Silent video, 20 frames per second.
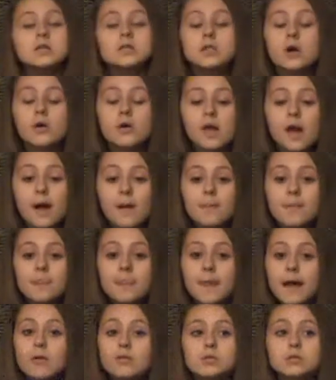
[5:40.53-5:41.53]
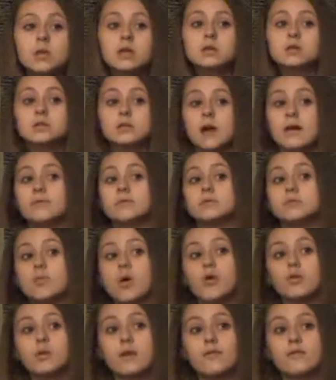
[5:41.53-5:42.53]
So, yeah. I was, like,
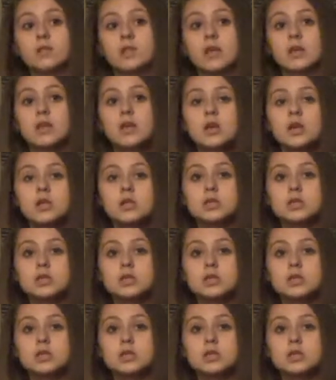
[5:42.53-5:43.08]
savage mode and everything.